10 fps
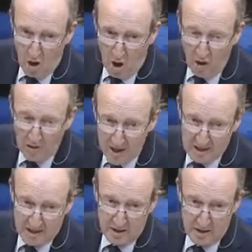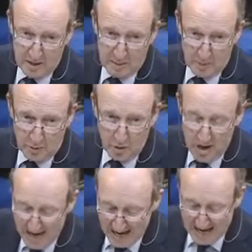on this, Deputy Broughan,
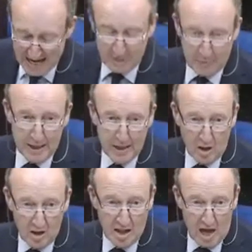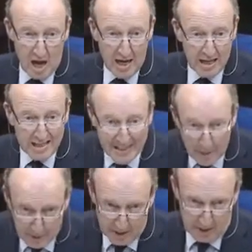is because I
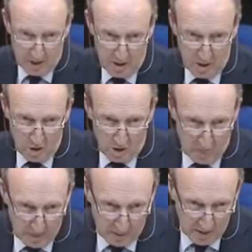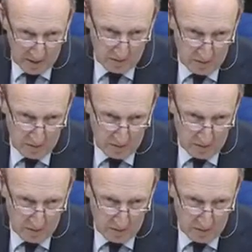accepted your amendment.